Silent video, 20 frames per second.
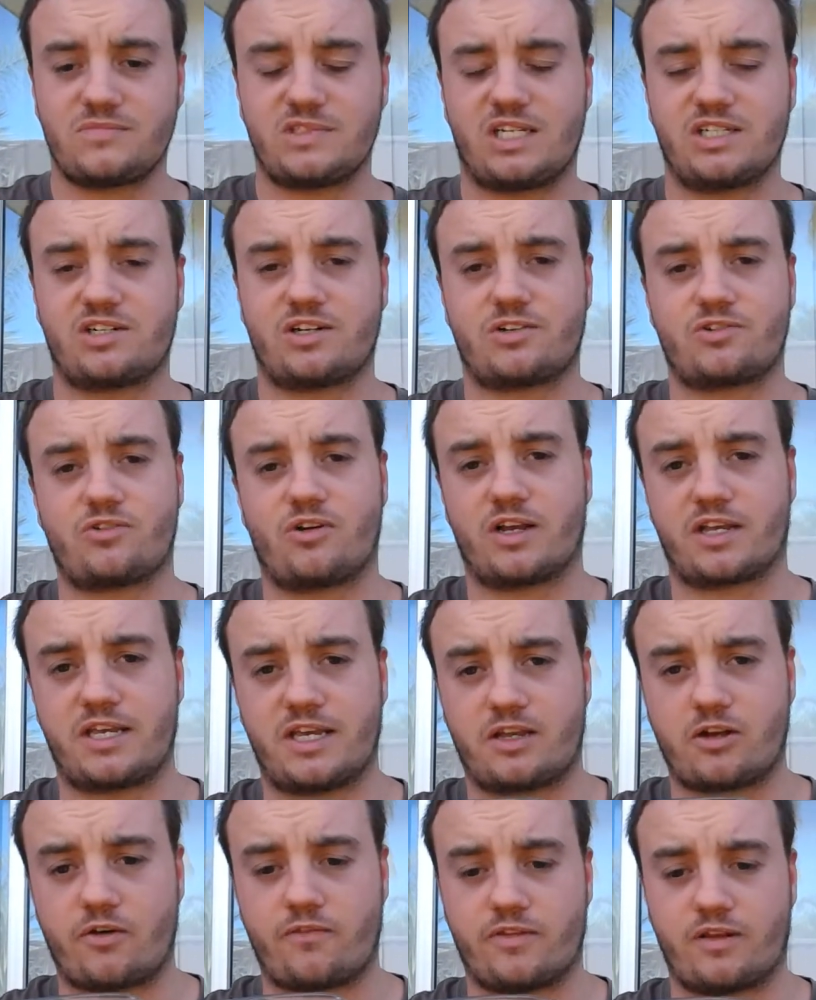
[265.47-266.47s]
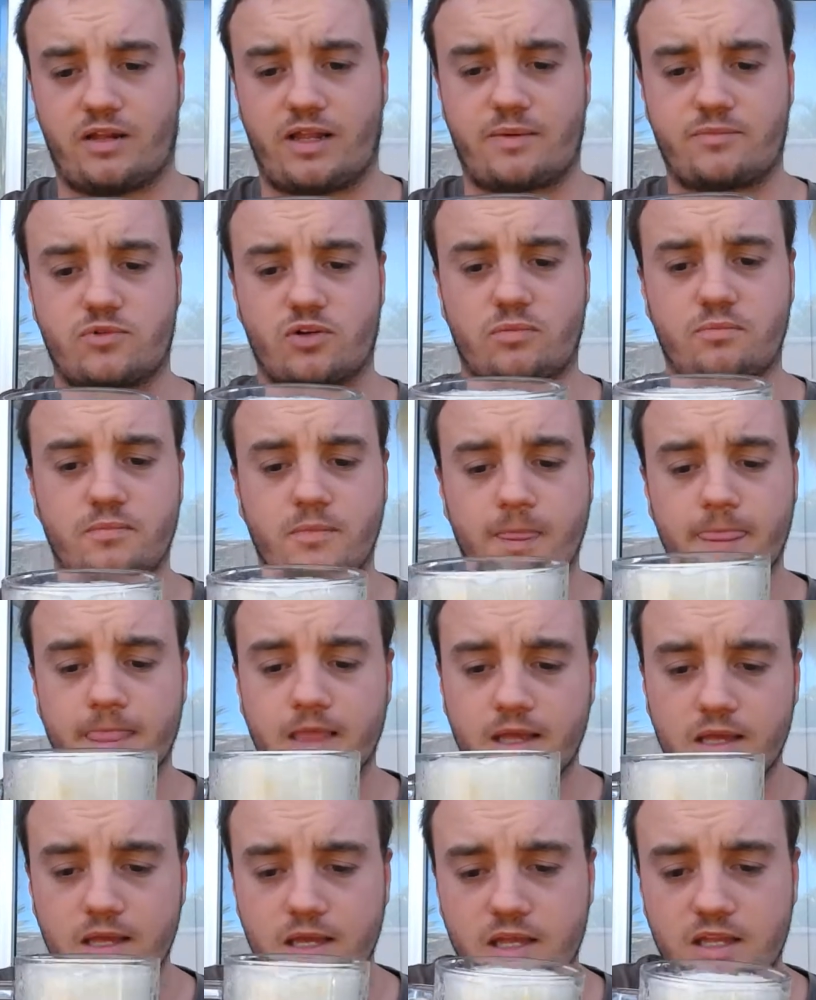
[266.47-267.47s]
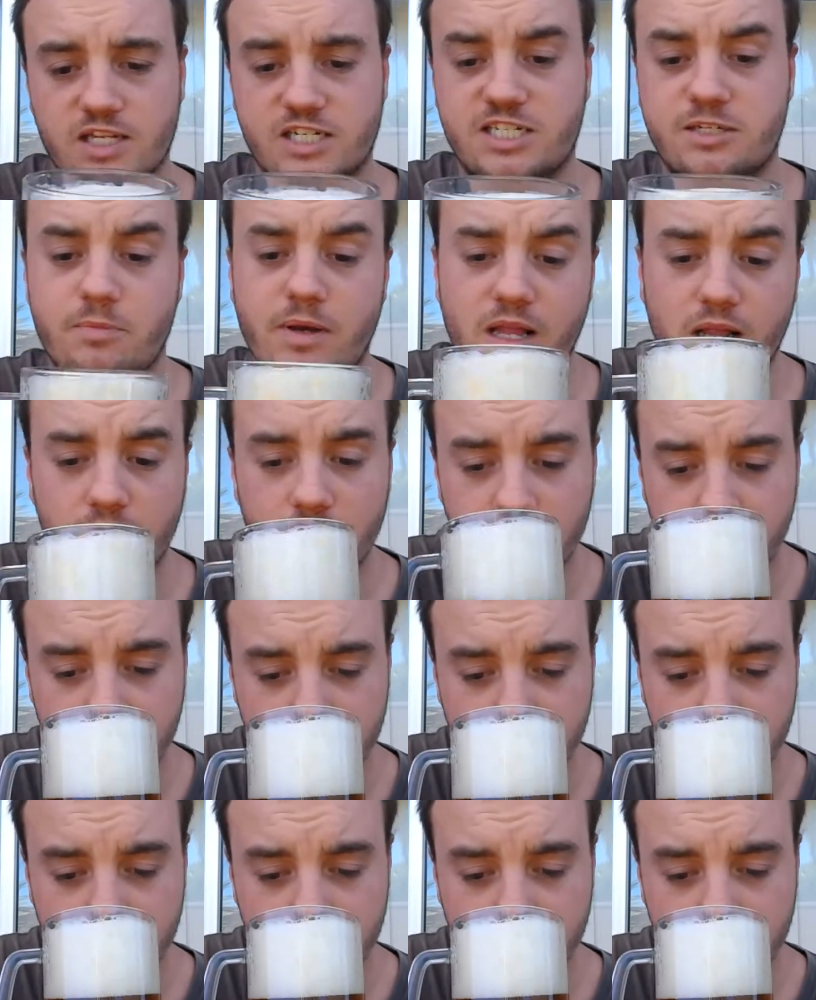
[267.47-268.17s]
As I try and kick over the laptop. The smell,